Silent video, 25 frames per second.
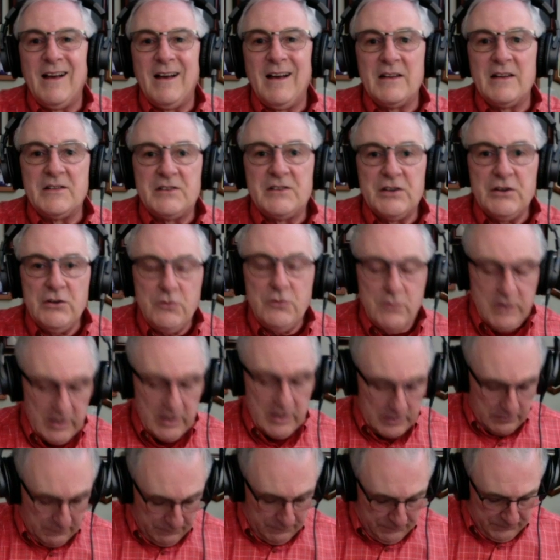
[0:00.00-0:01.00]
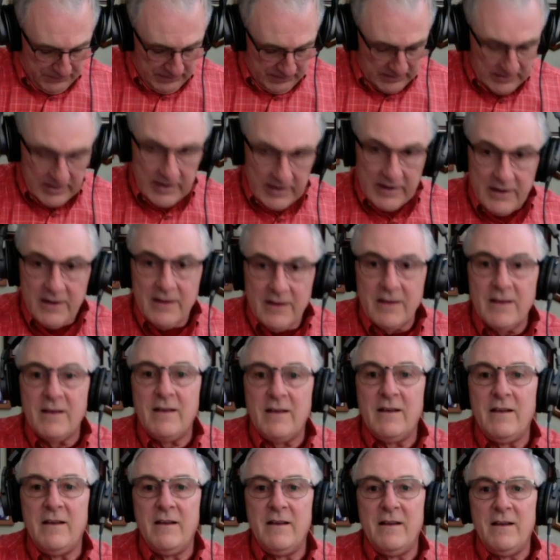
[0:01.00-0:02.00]
until you get the feeling
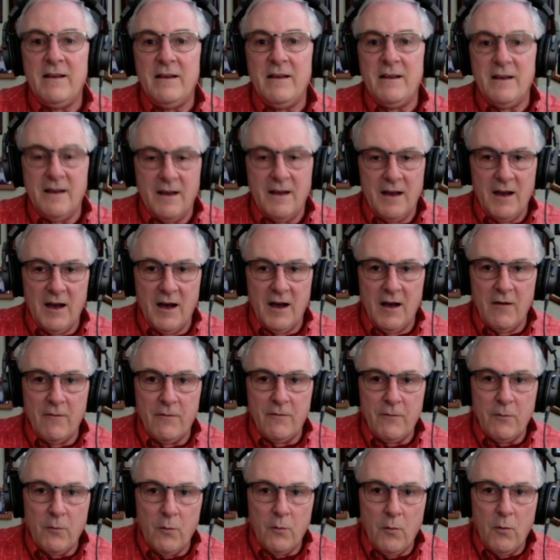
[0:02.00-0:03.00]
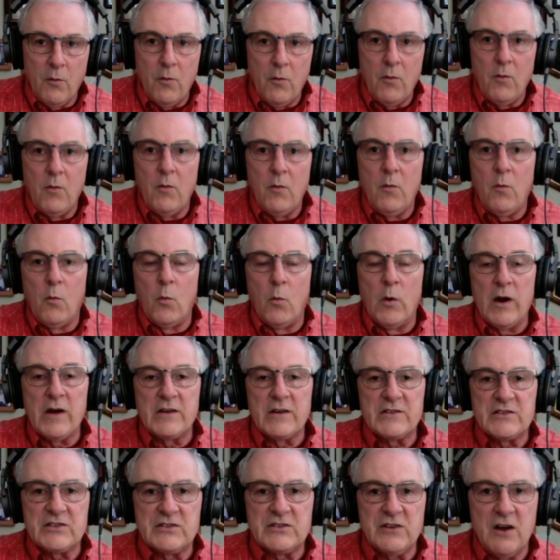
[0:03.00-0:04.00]
of where to
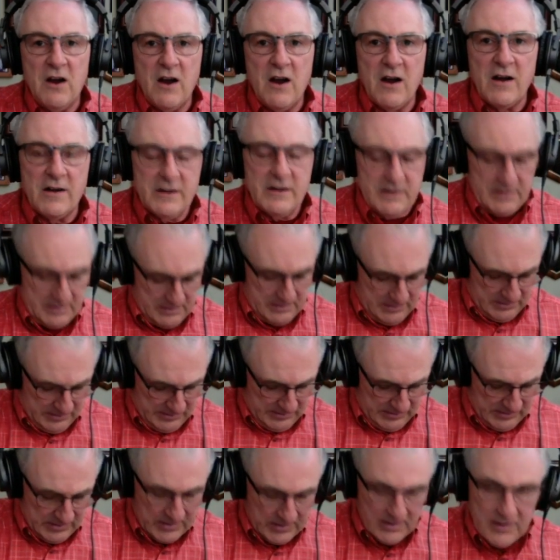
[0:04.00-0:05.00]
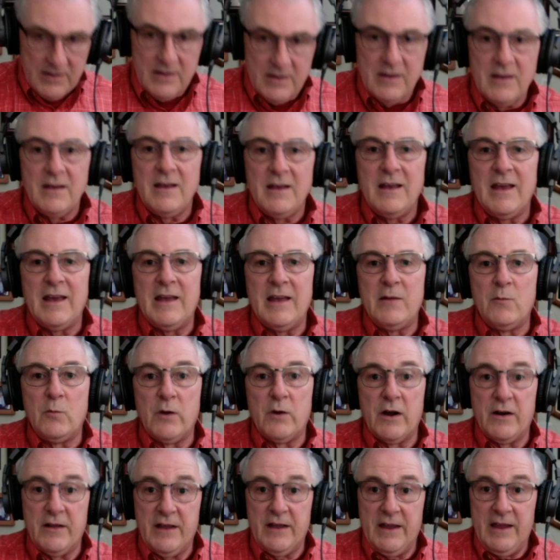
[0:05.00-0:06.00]
start and where
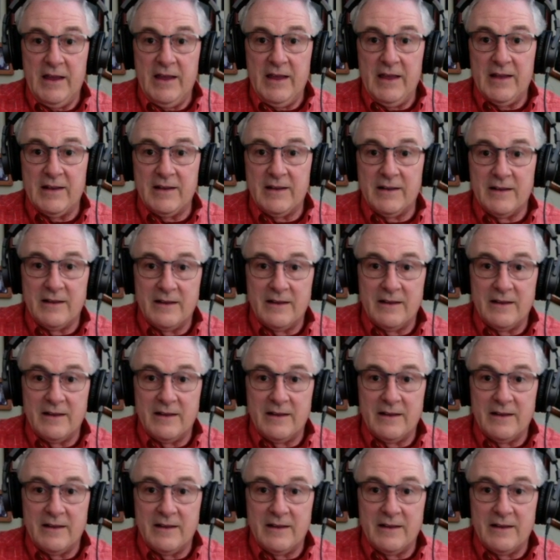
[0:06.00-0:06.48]
to end.